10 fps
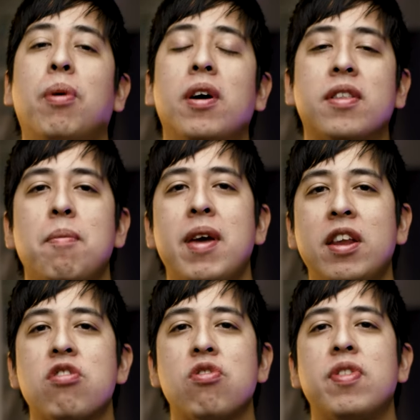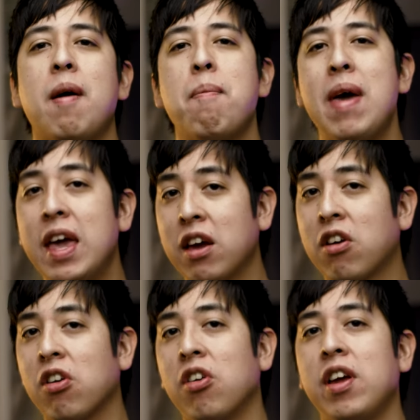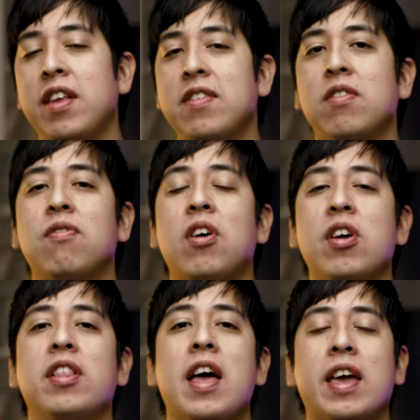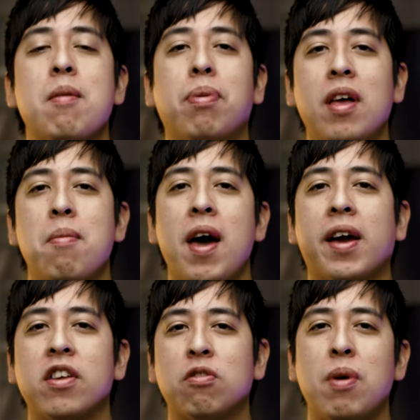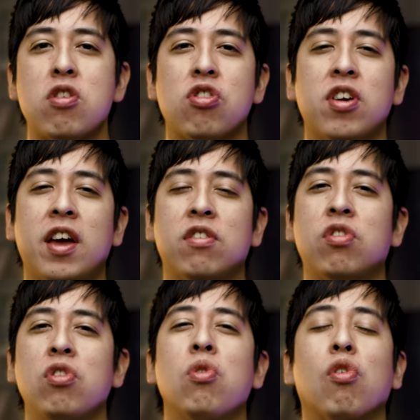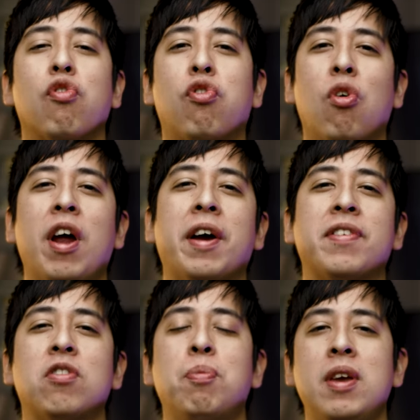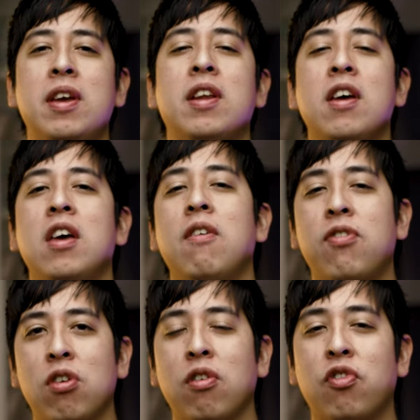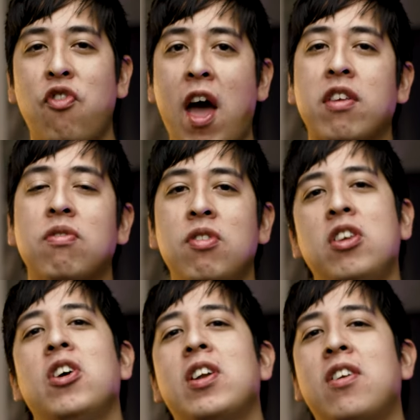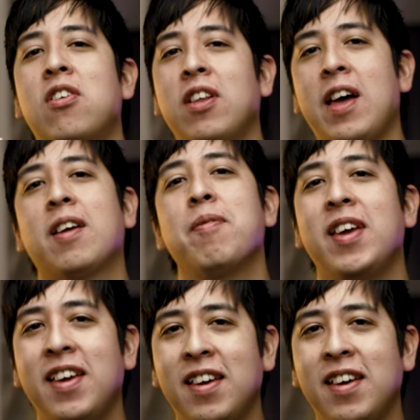but the main issue that may occur is very laggy playback, especially at 2 or 4x speed if you're a fast video editor like me.